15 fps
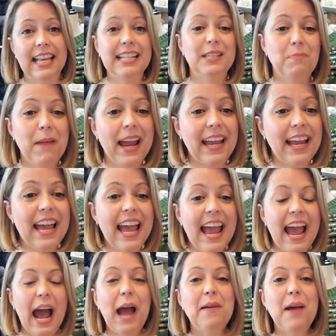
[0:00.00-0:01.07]
It's
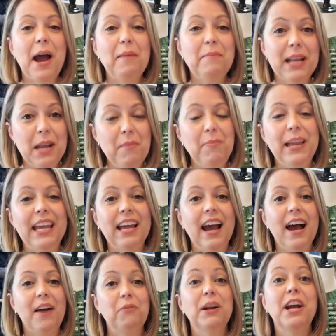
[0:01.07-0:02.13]
I'm going to be
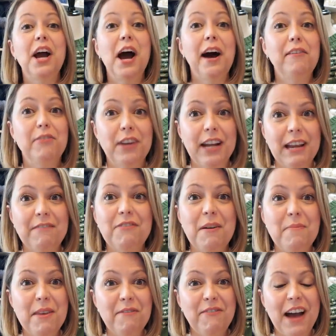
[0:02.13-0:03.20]
recovering
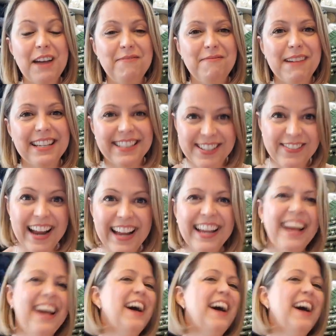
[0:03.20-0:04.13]
from the 5 months, right?